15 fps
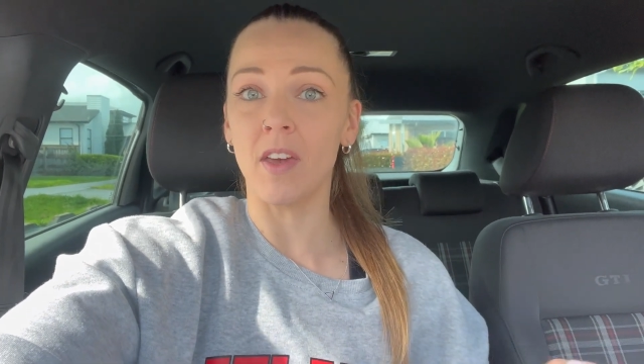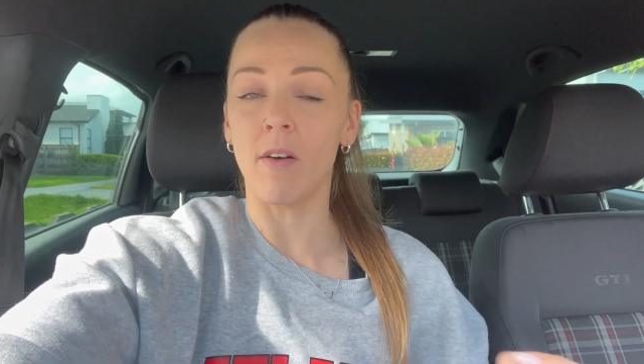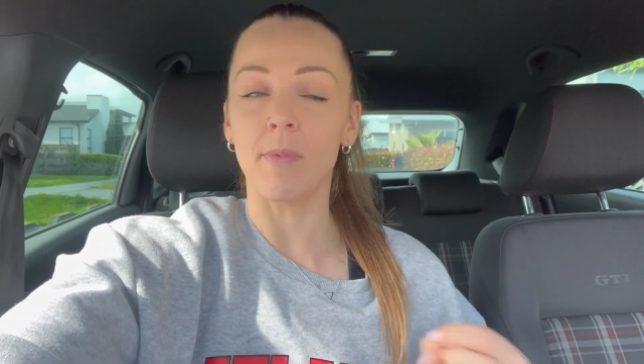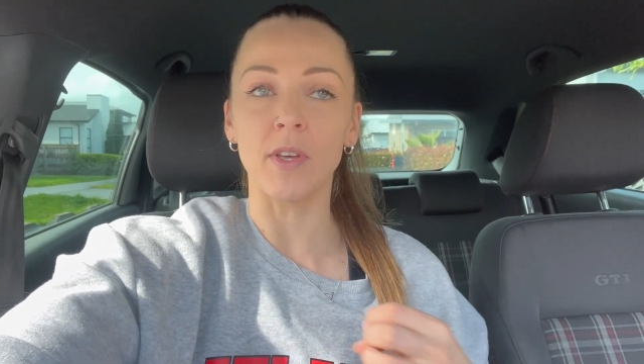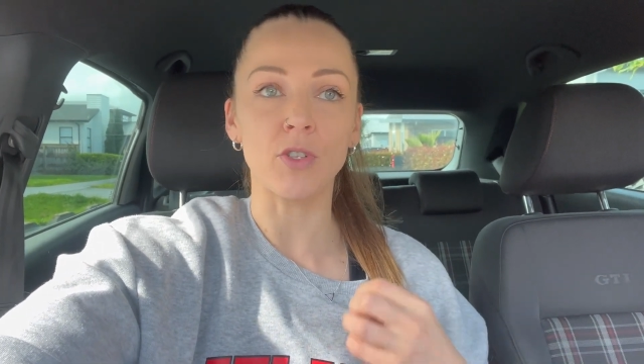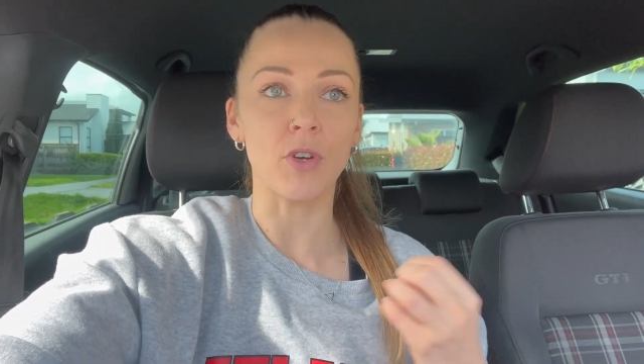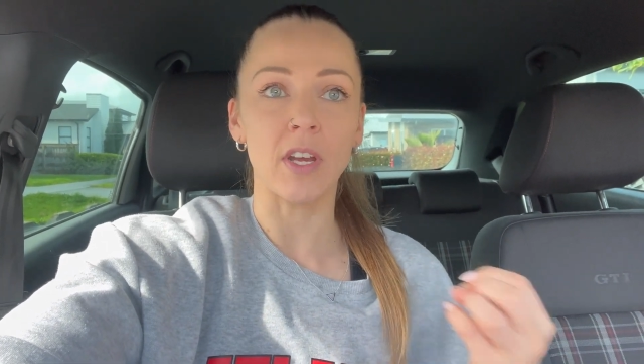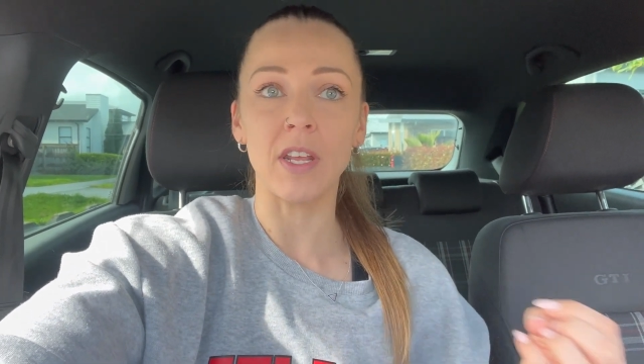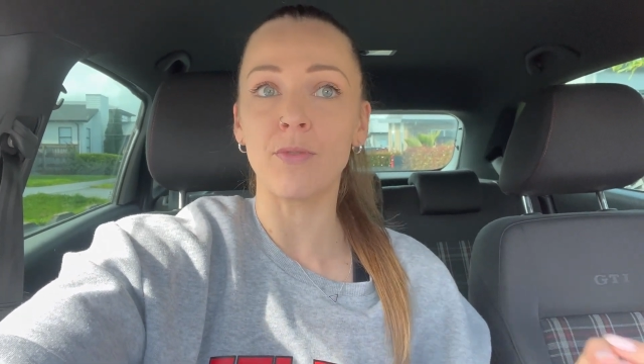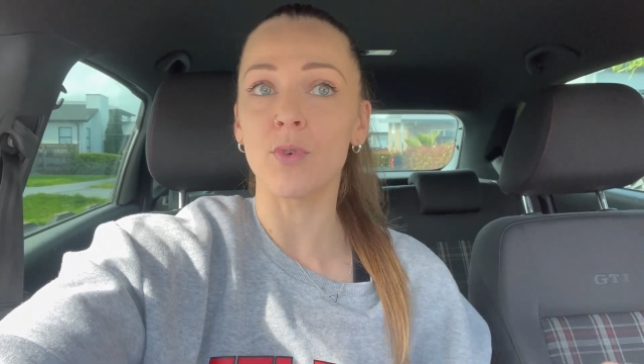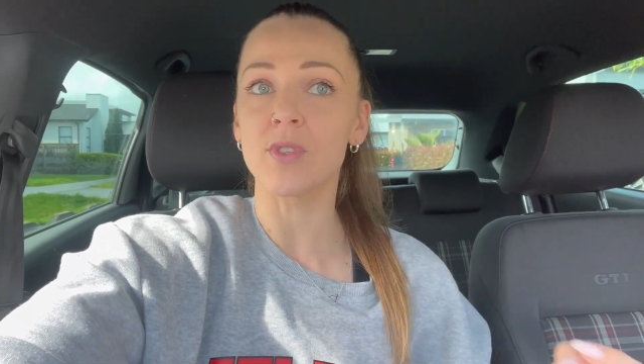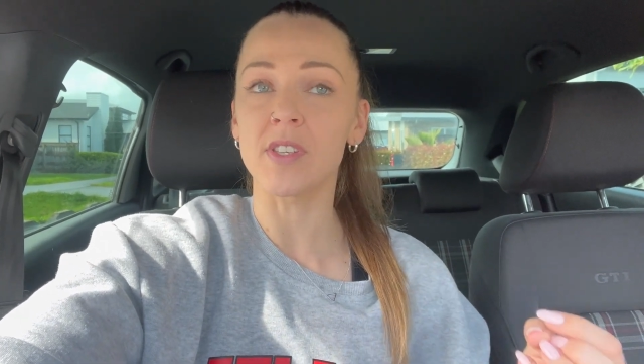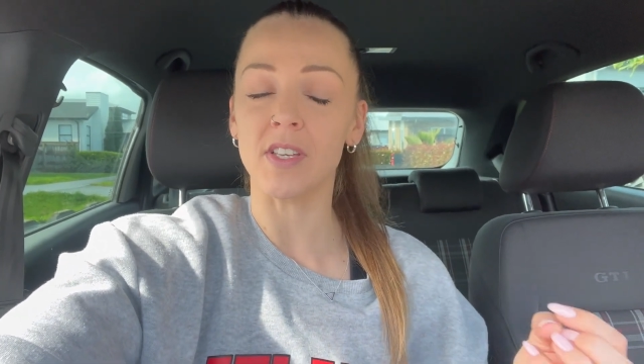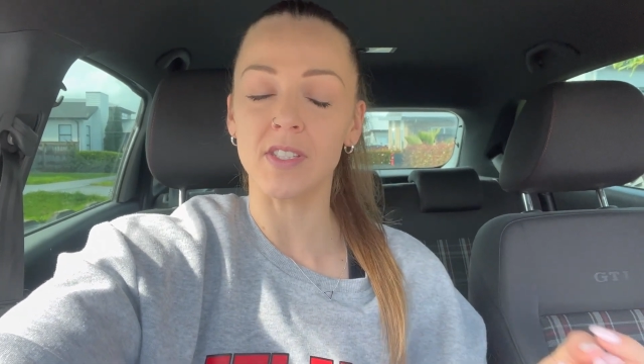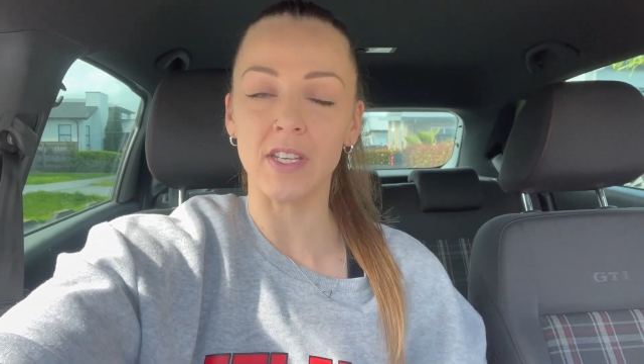I've been training
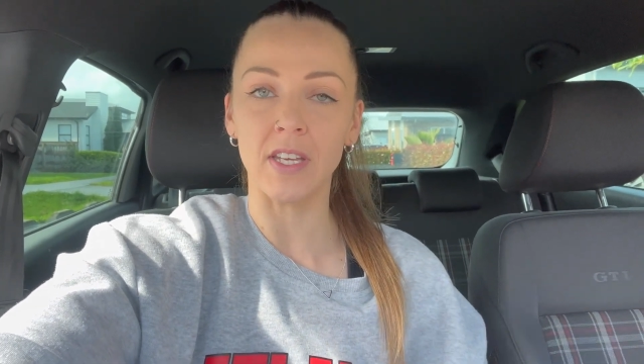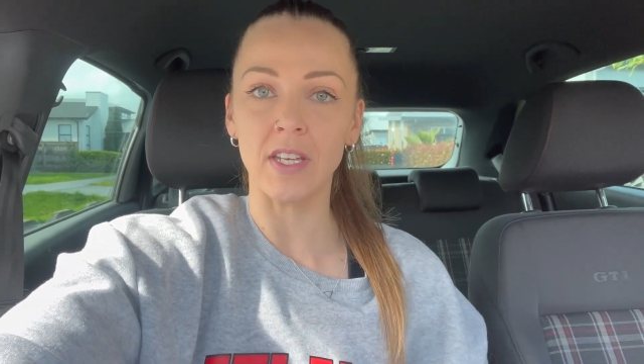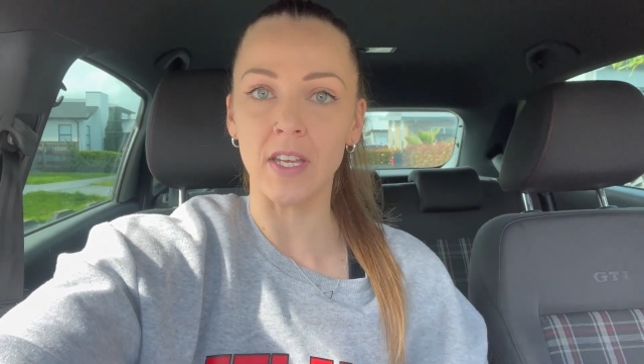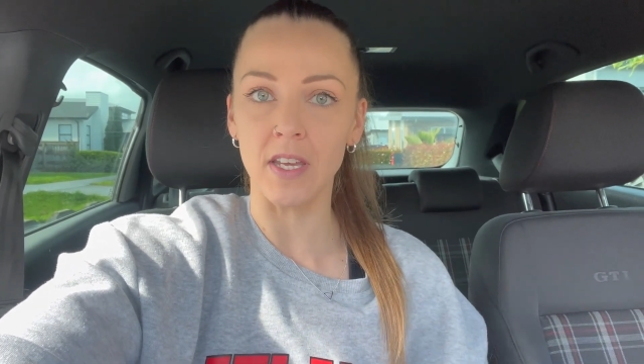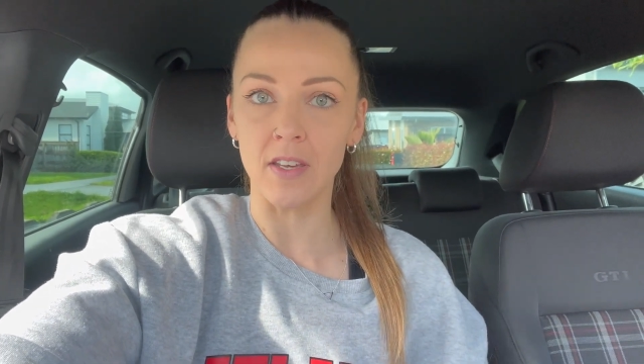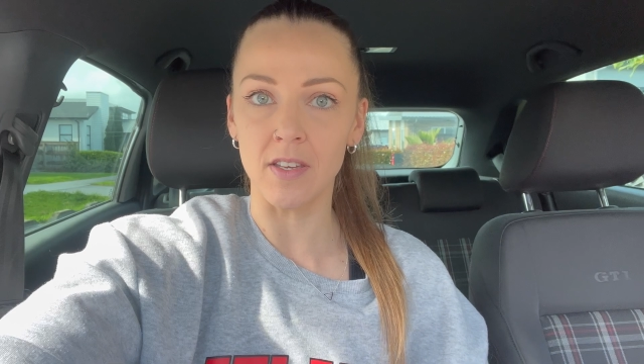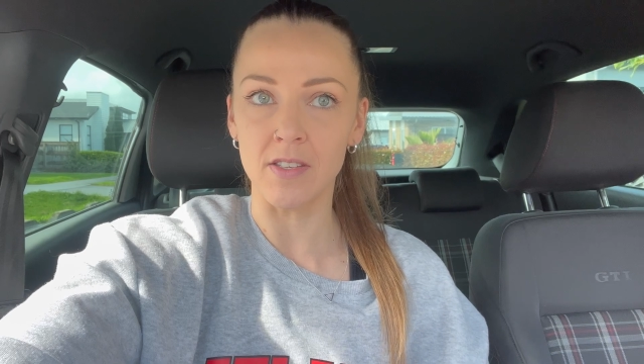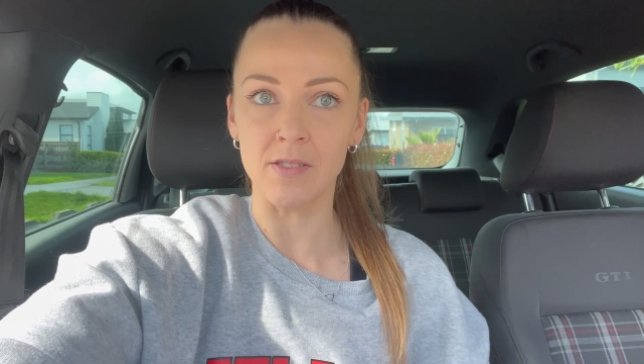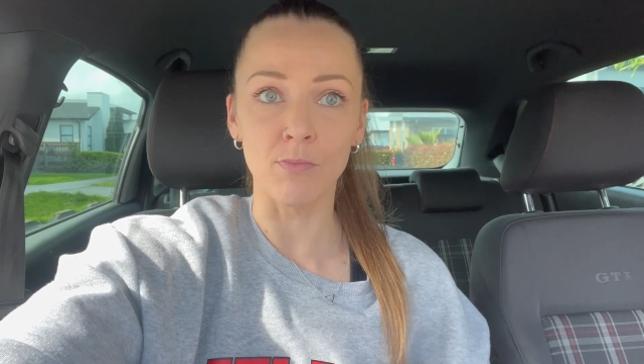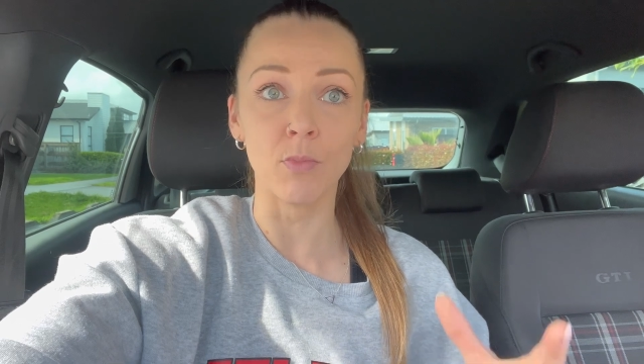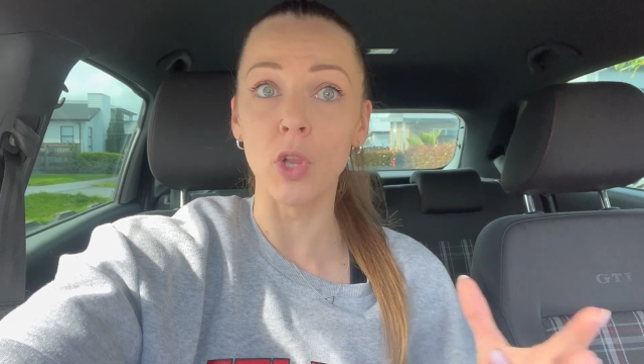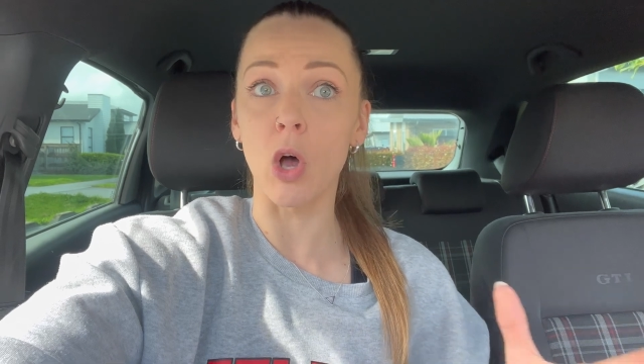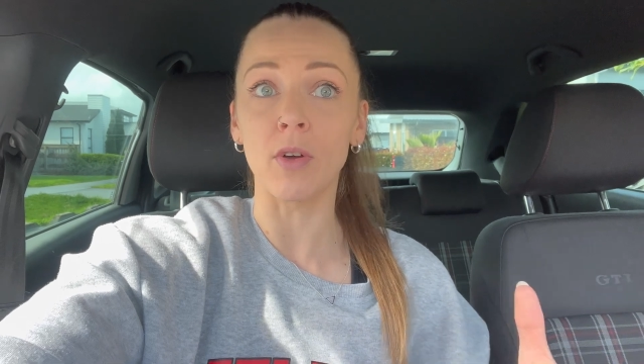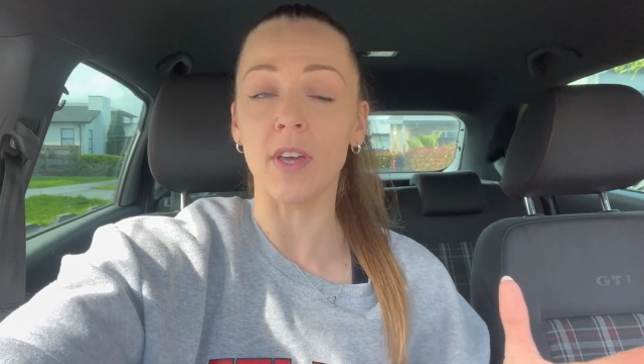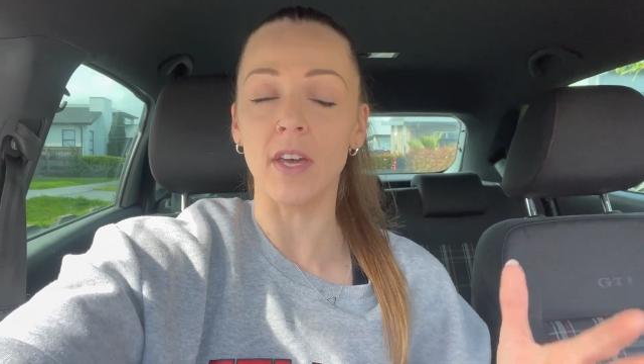for 16 years,
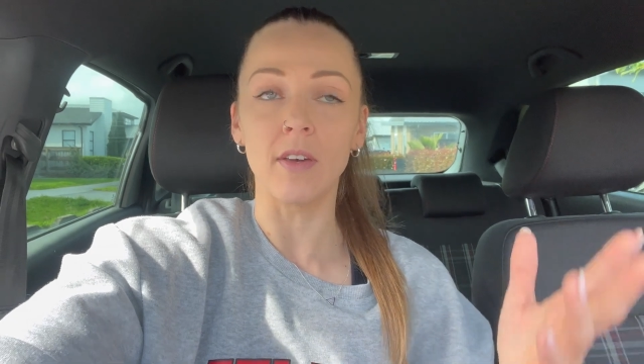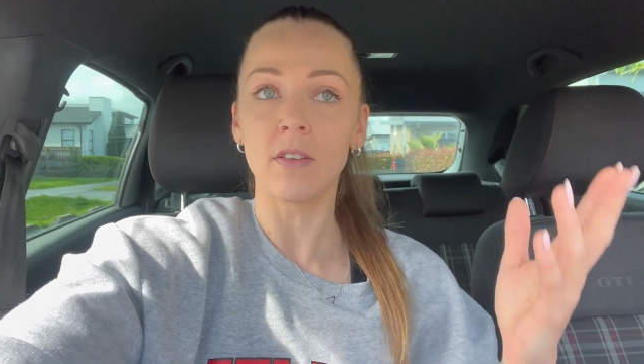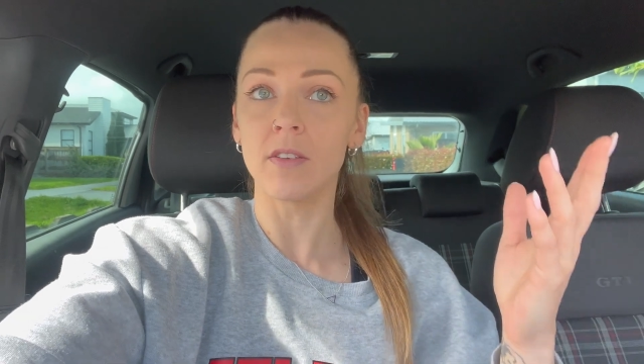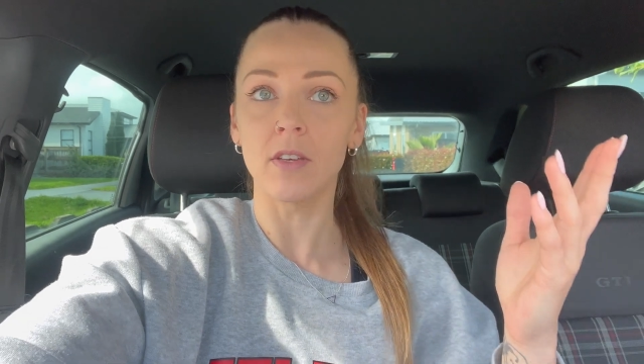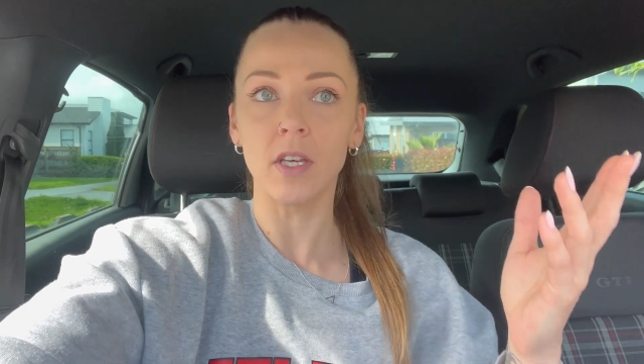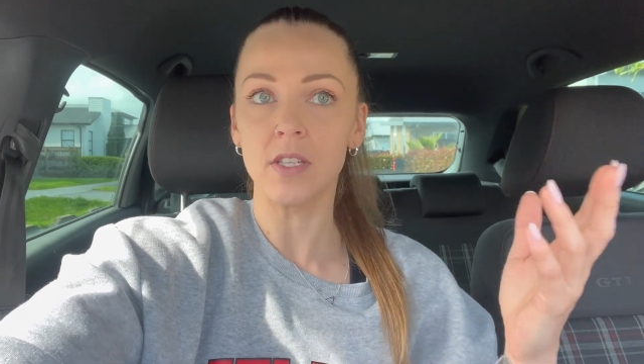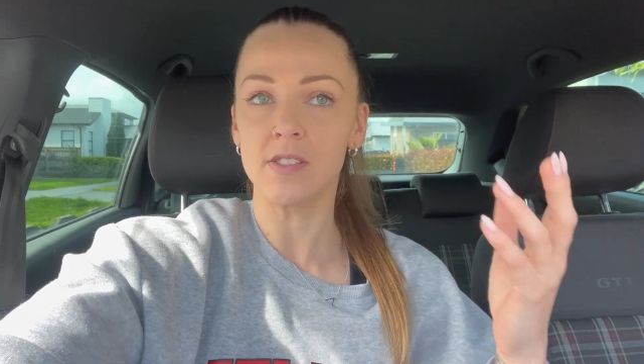longer,